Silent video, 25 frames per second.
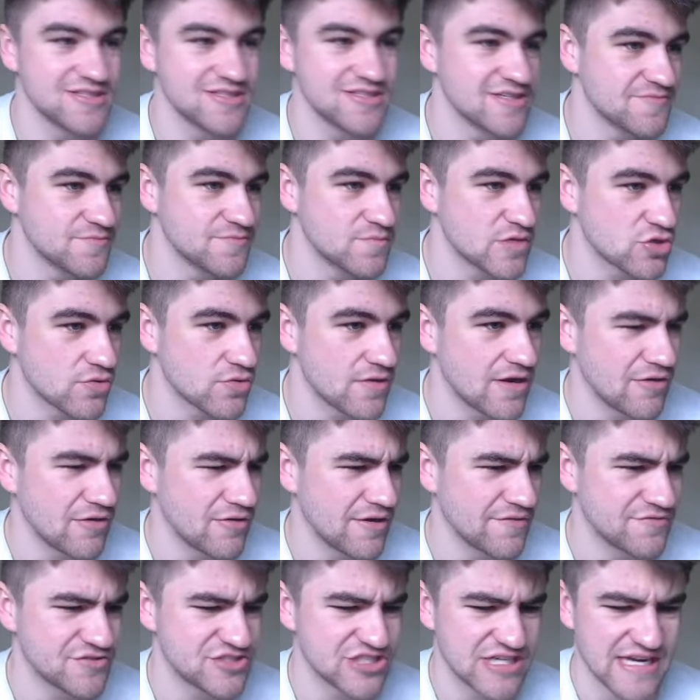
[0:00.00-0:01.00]
McGrath
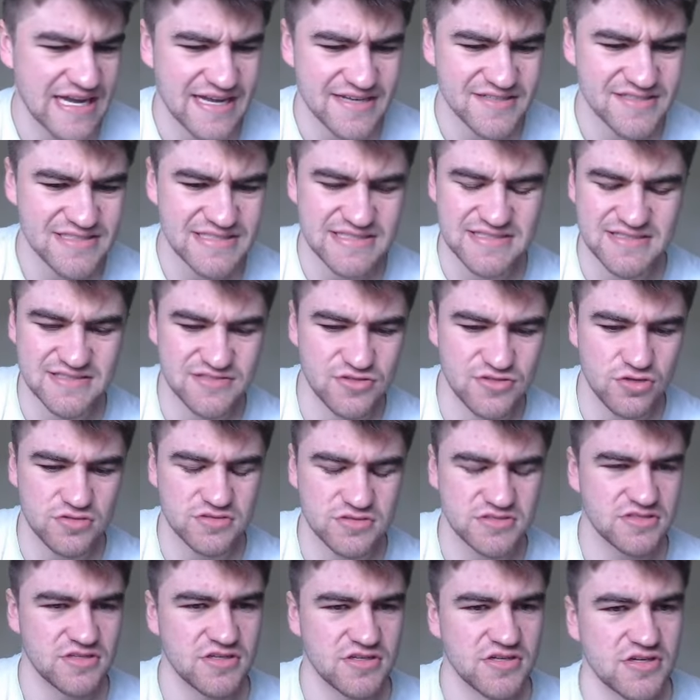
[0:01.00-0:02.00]
averaging 80 is
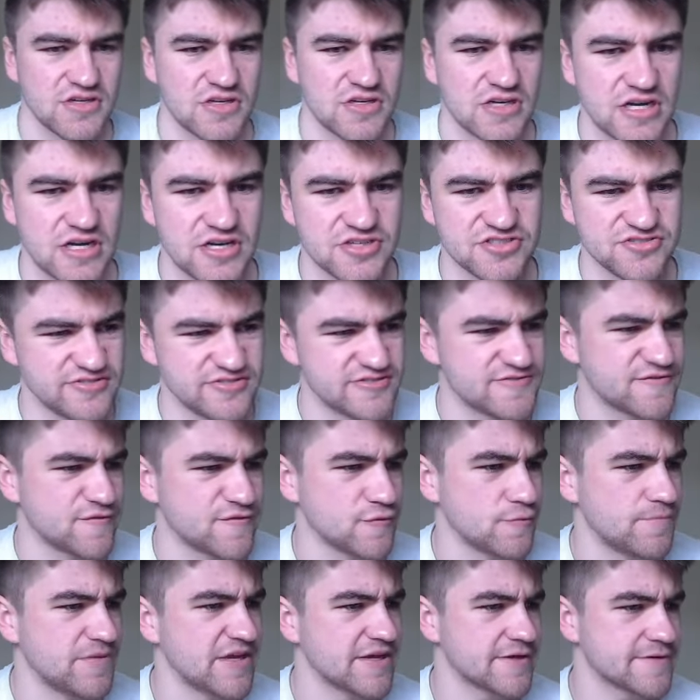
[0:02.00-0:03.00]
not a
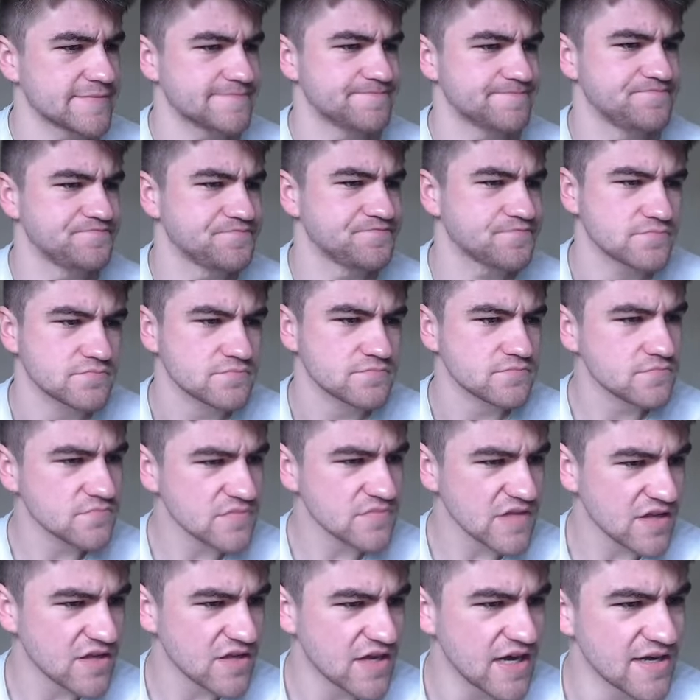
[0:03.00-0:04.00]
useful pick.
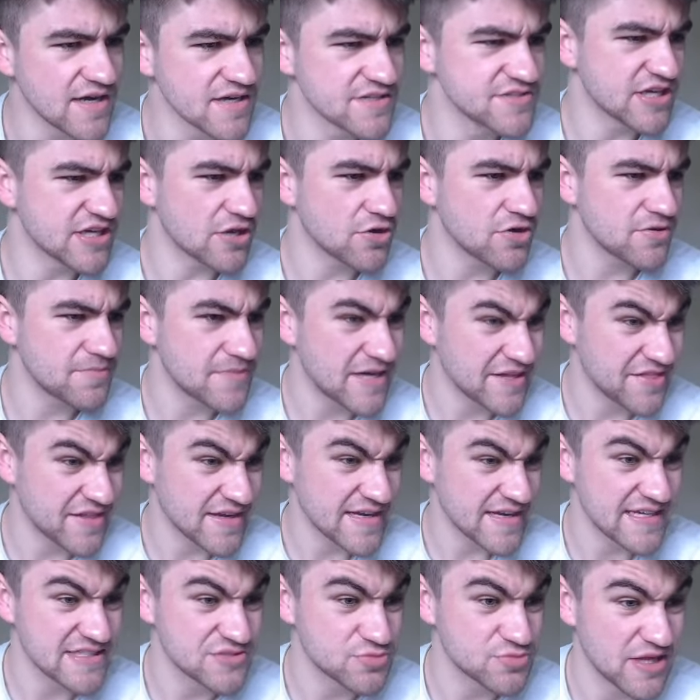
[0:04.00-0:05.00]
Durham, I
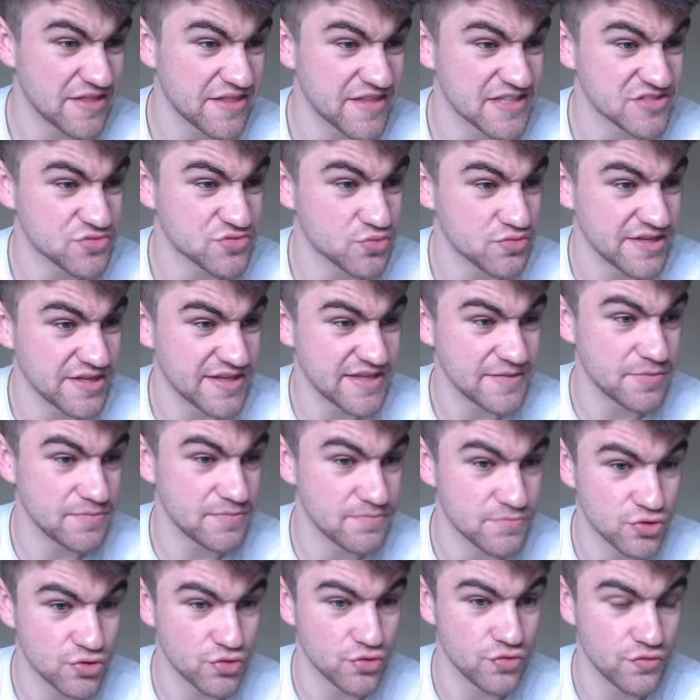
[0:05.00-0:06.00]
think he's one that's really been
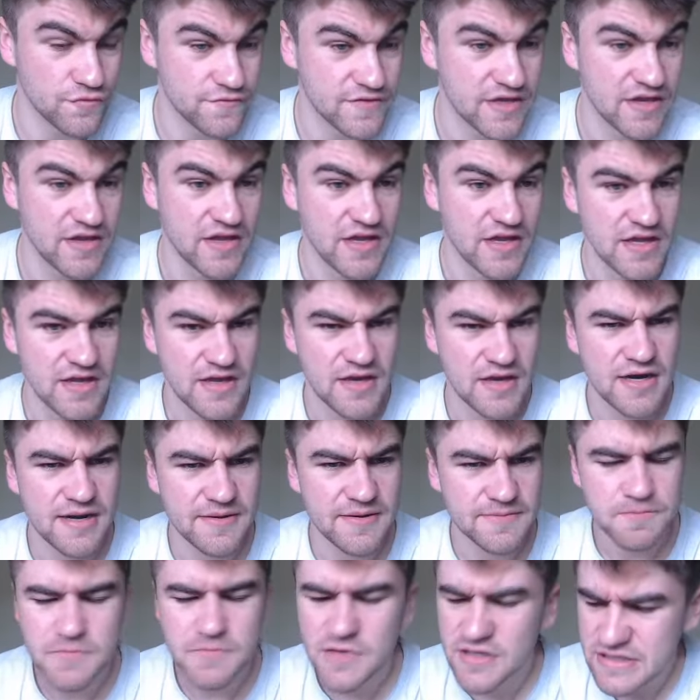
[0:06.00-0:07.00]
improved.
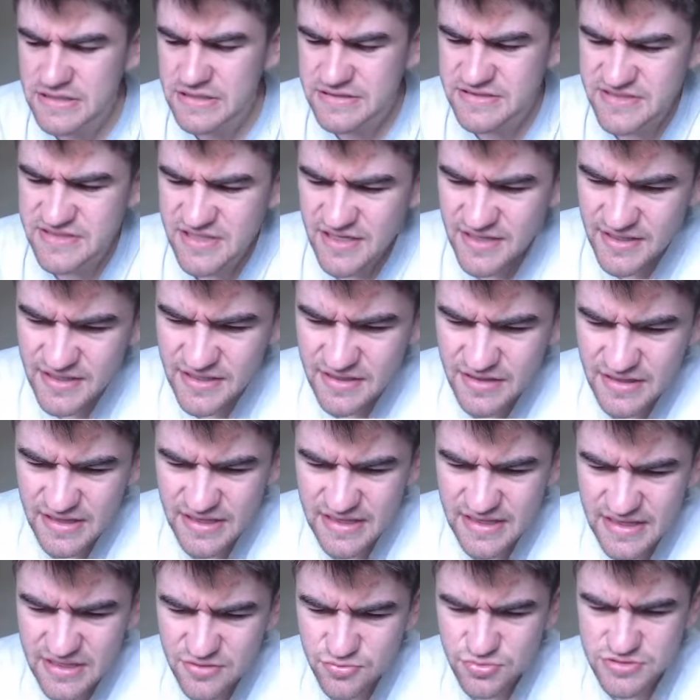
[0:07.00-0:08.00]
Did I hear
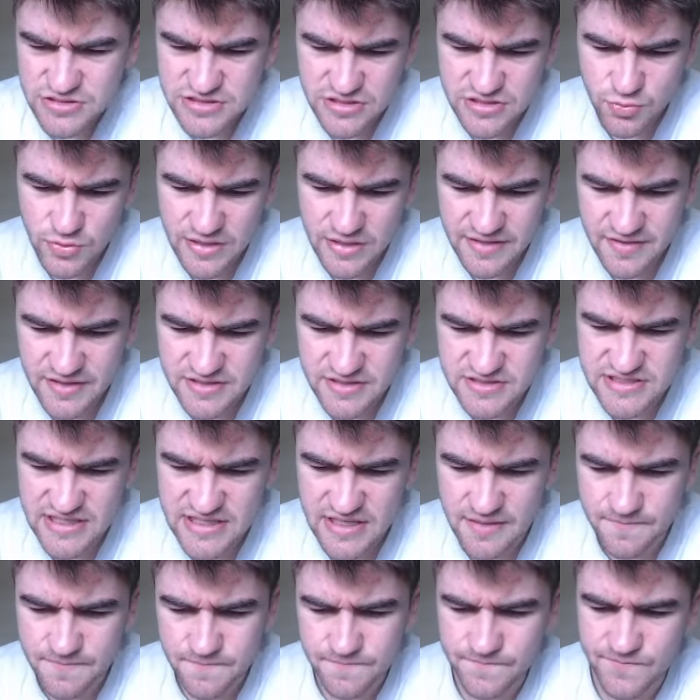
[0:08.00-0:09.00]
that he was the one that
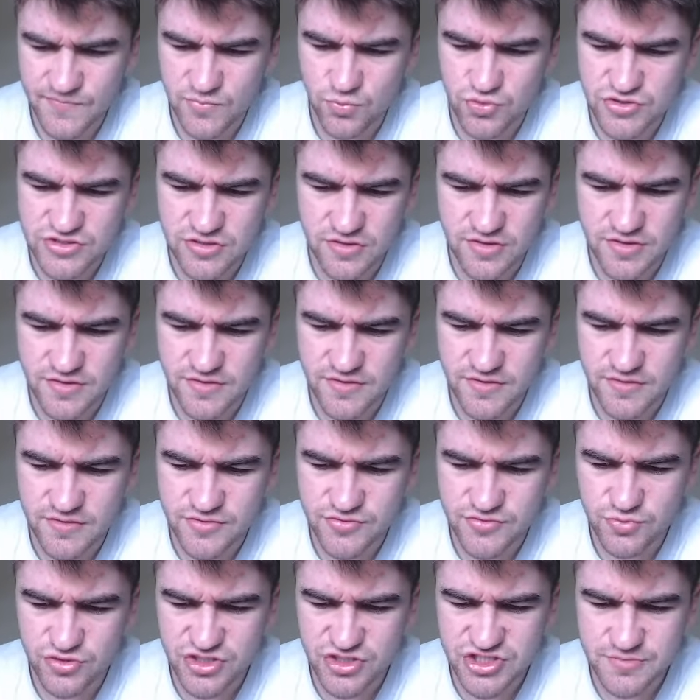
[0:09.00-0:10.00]
was on
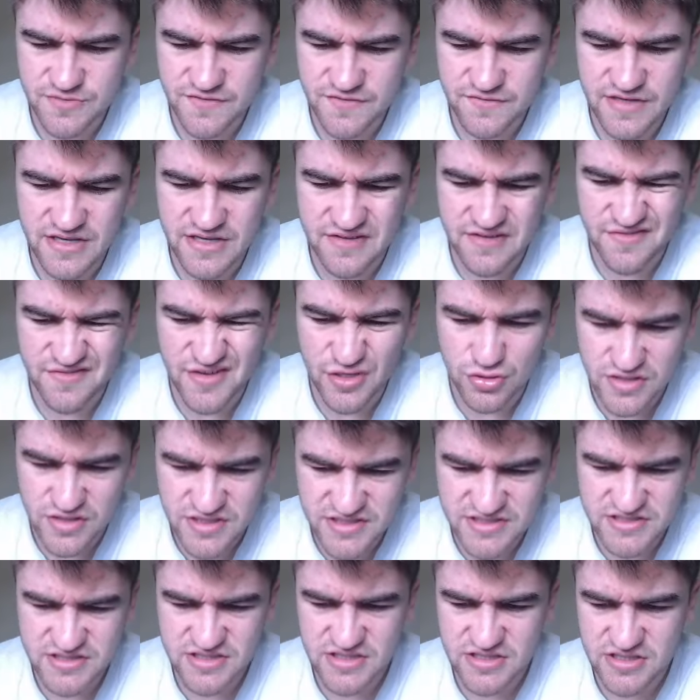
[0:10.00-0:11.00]
the Richmond VFL
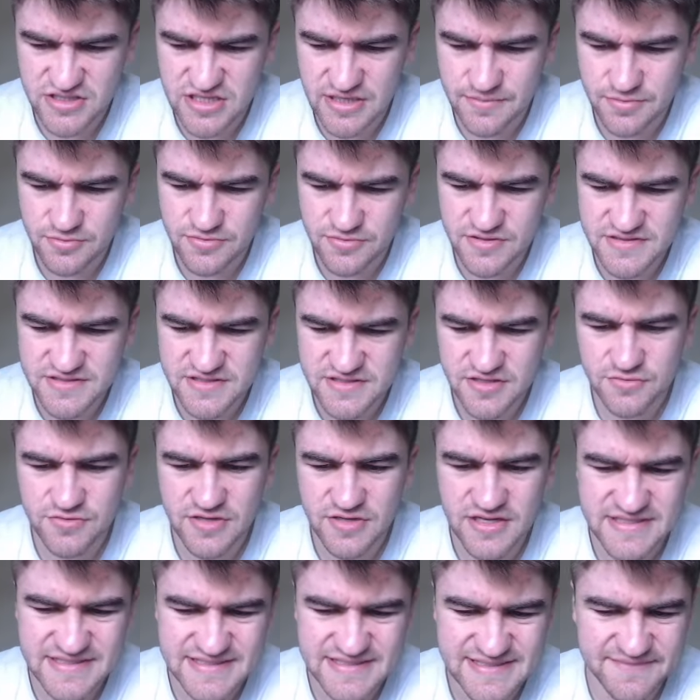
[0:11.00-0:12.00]
list a couple of years ago?
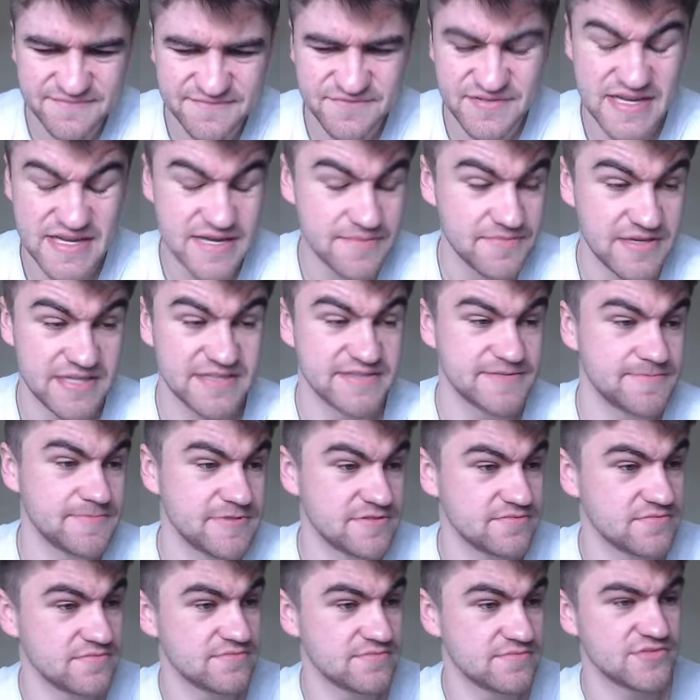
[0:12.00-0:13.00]
97 for him, he's
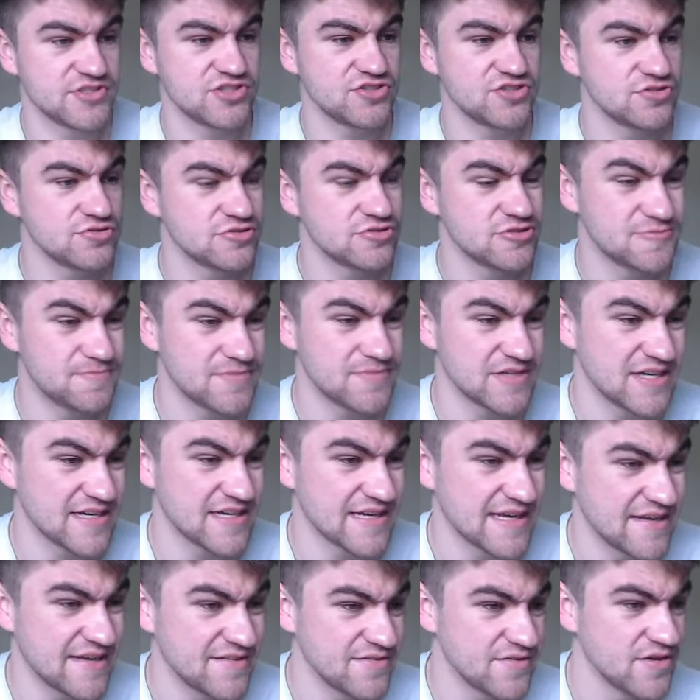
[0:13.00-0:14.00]
been huge. But
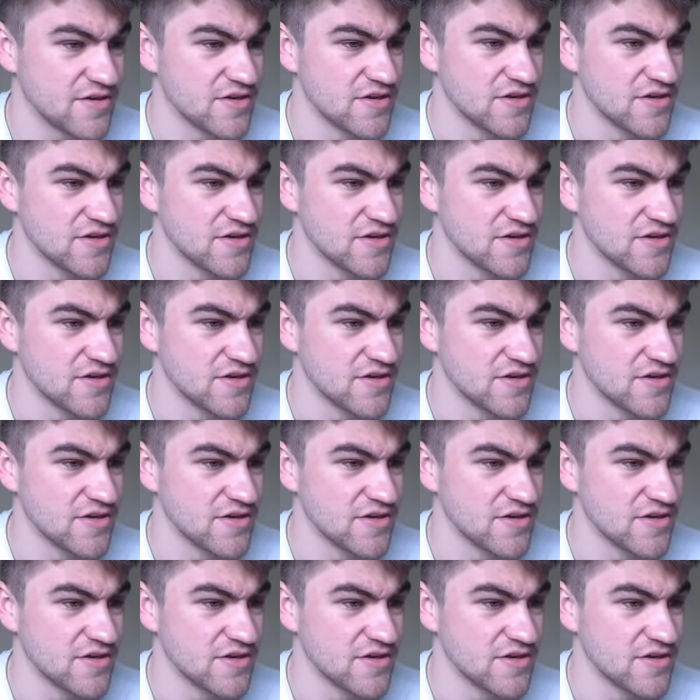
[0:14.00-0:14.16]
again,